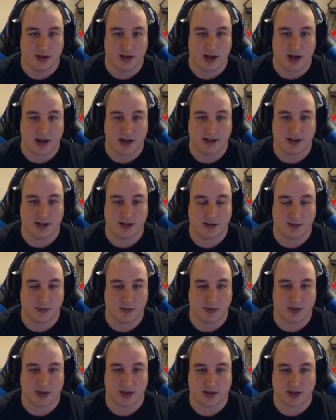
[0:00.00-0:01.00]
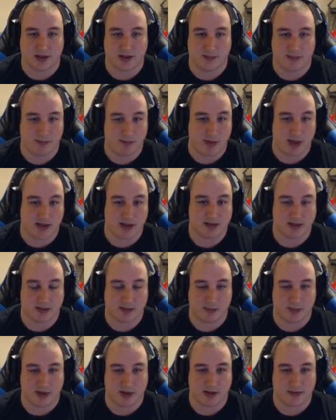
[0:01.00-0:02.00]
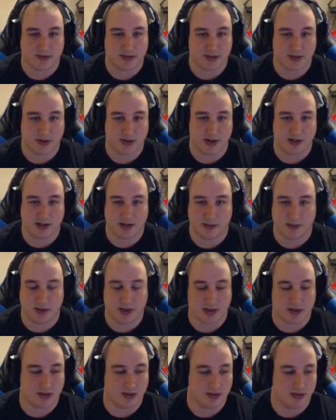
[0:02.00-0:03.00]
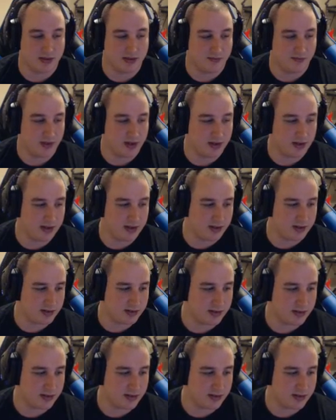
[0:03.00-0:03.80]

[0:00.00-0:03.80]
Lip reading: I did it with like the basic buffs, so I did it with the Villa,